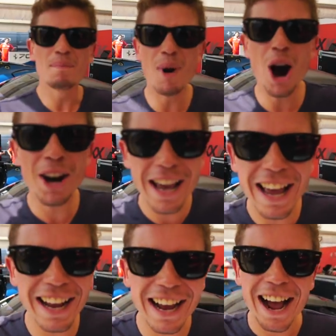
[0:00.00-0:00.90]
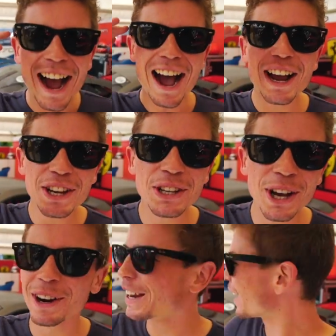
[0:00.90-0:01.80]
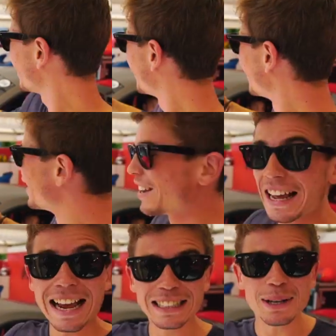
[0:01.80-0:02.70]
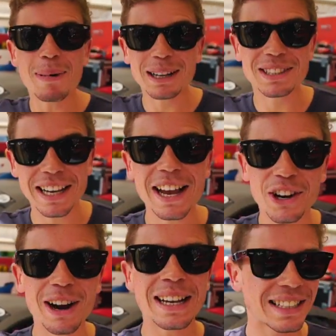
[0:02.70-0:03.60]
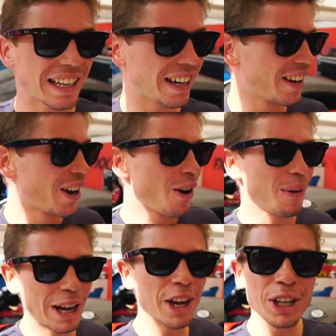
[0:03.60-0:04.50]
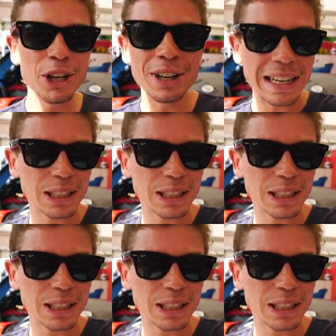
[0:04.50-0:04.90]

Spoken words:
Morning! How you doing? It's about to get crazy. We're gonna do an